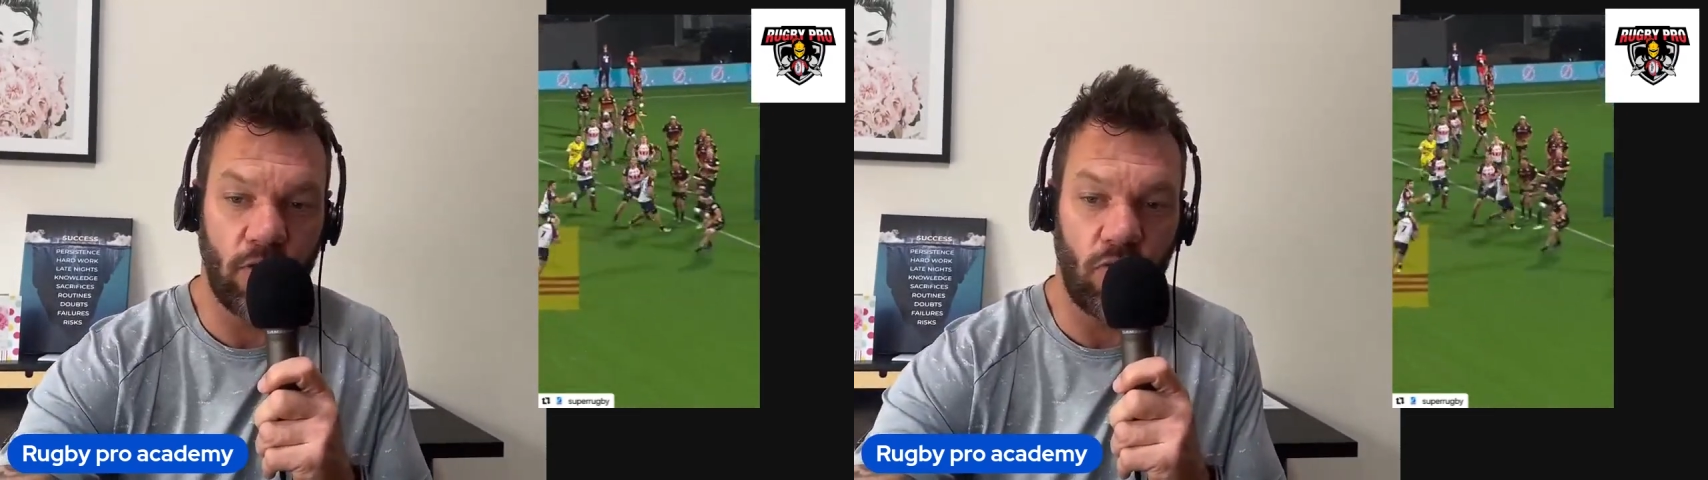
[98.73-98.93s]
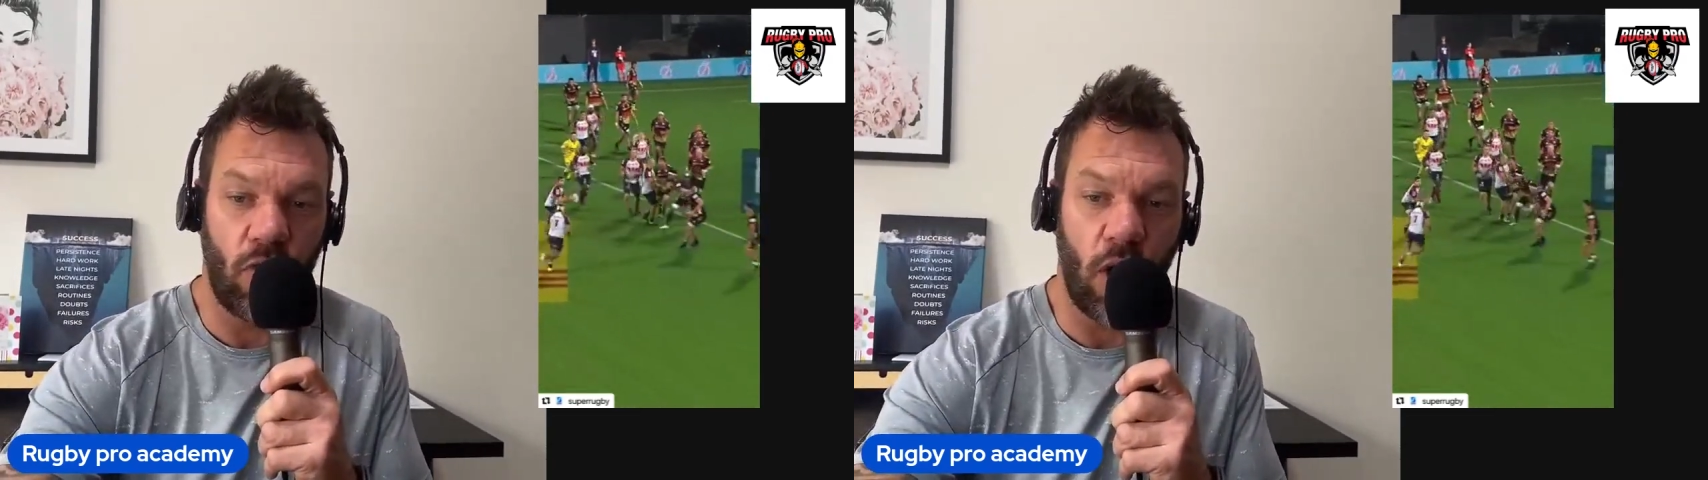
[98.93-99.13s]

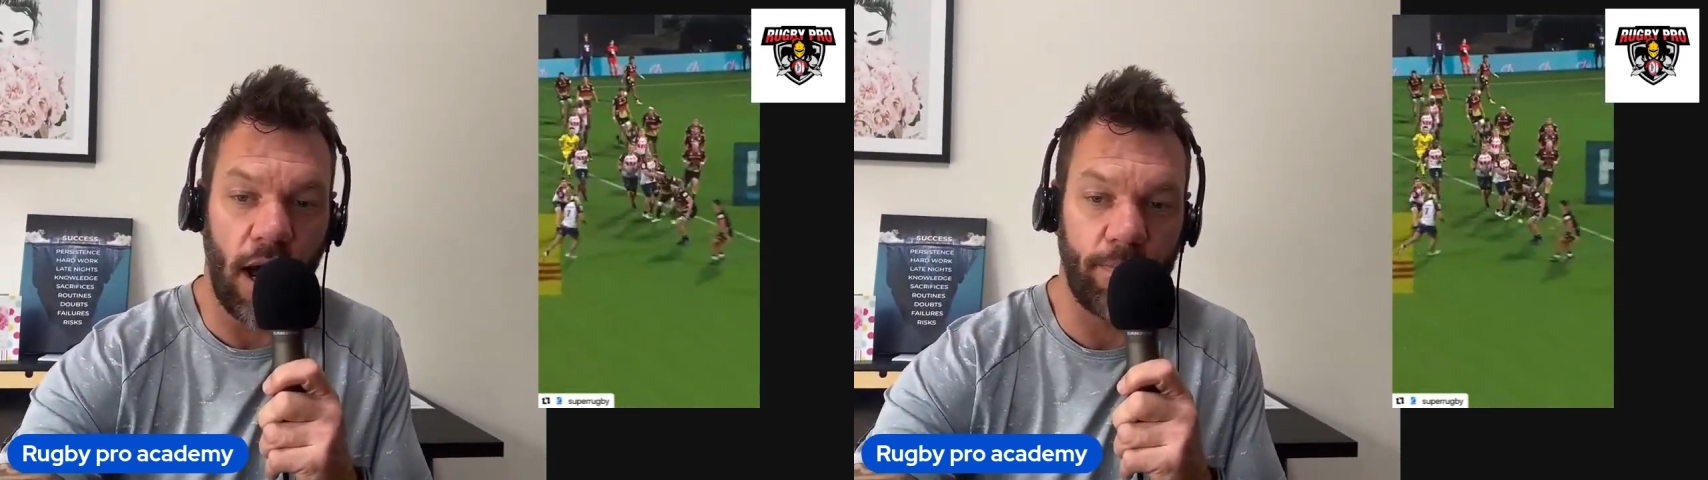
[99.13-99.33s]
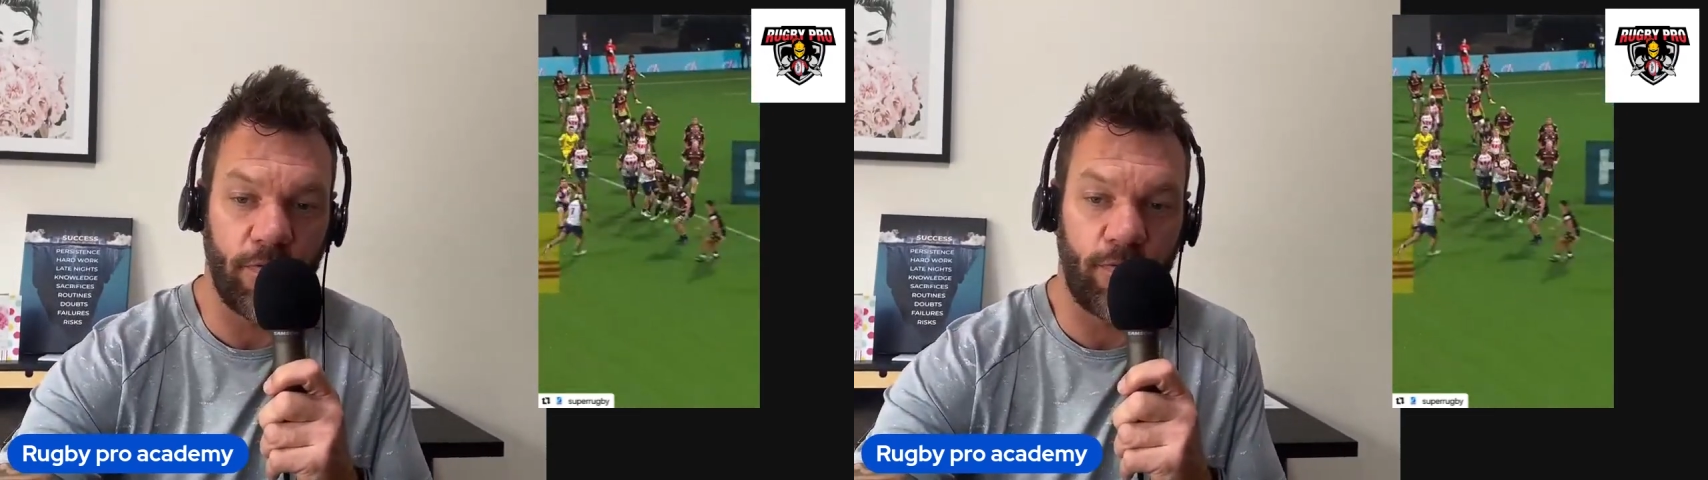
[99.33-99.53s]

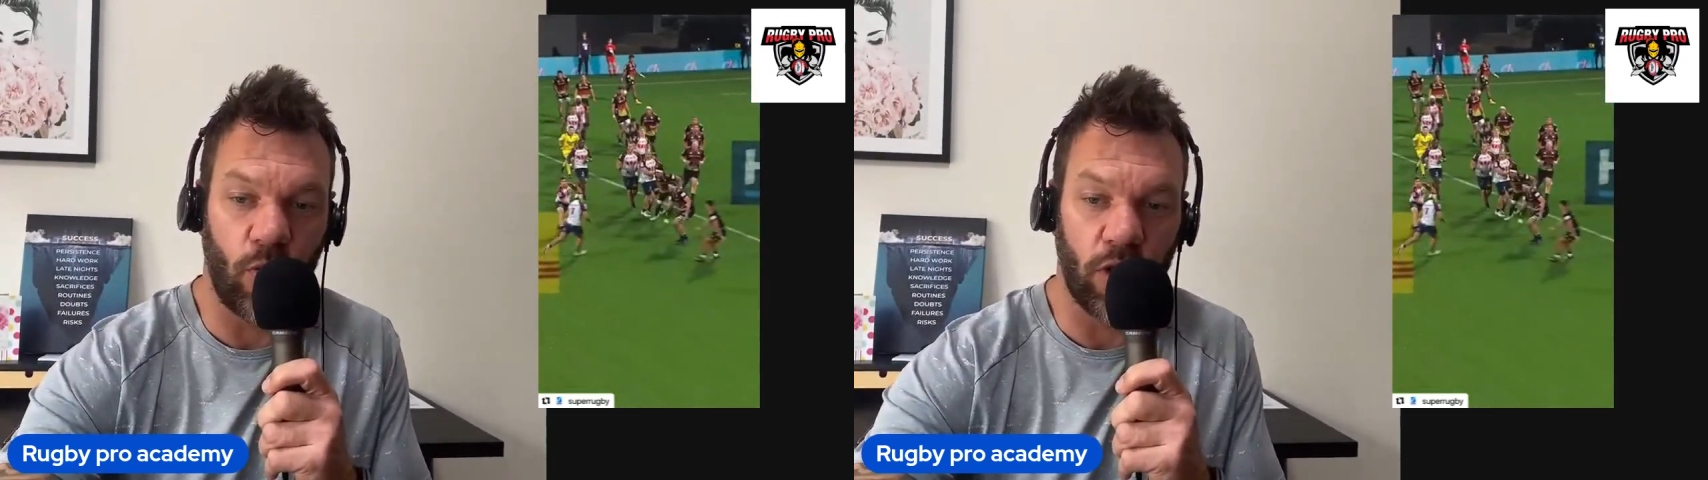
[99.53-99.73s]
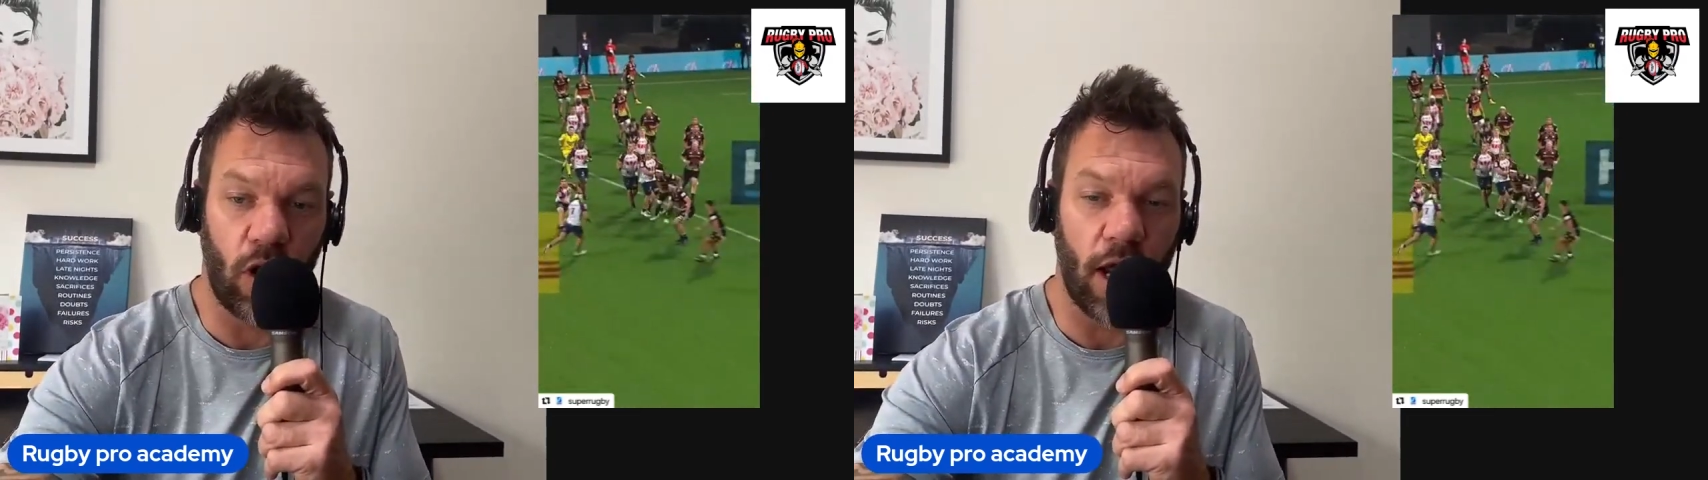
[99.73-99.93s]
right before
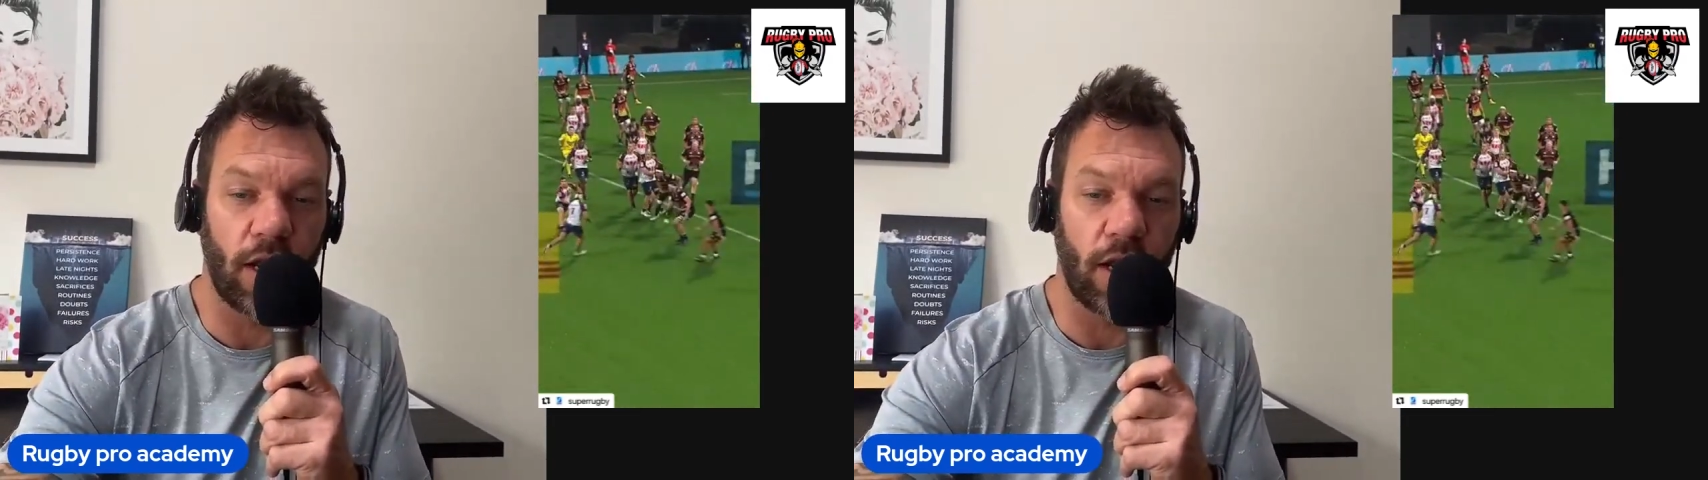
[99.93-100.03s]
the line,